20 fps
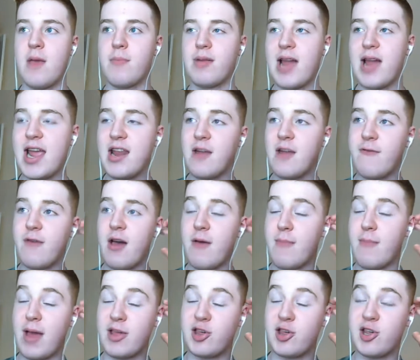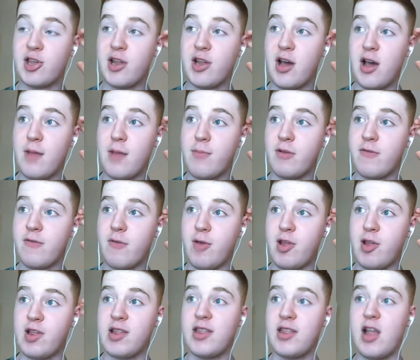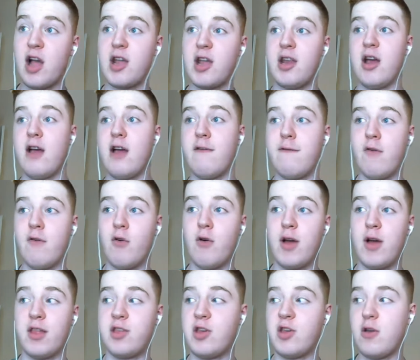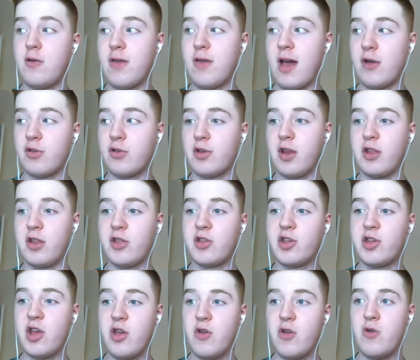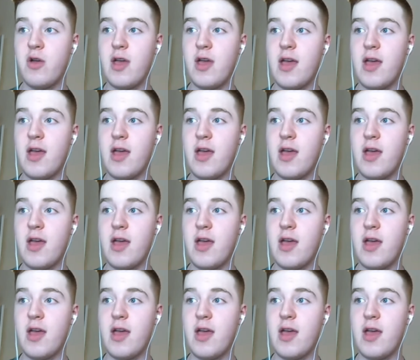Played at Manchester United between 1994 and 2002.